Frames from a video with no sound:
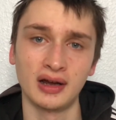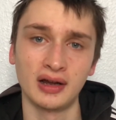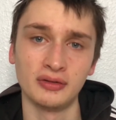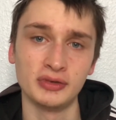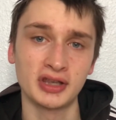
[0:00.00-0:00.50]

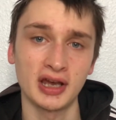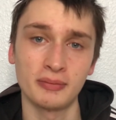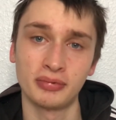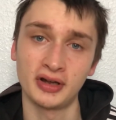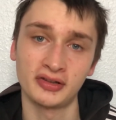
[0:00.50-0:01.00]
And we
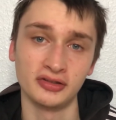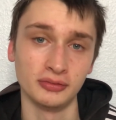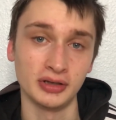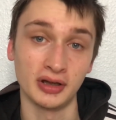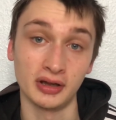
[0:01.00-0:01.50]
kept pressing
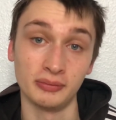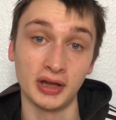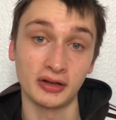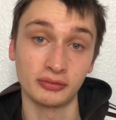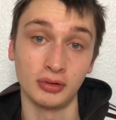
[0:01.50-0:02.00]
away at them.
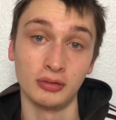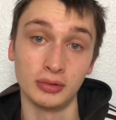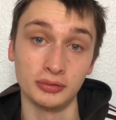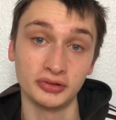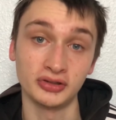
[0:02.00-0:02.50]
That's what I
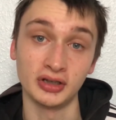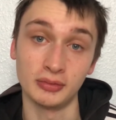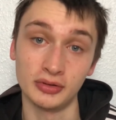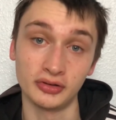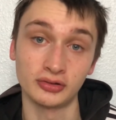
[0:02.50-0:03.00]
will say
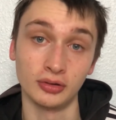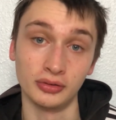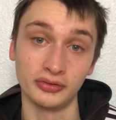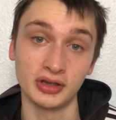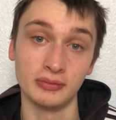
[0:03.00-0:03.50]
about the
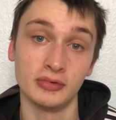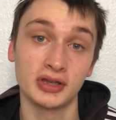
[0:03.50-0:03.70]
Scotland team.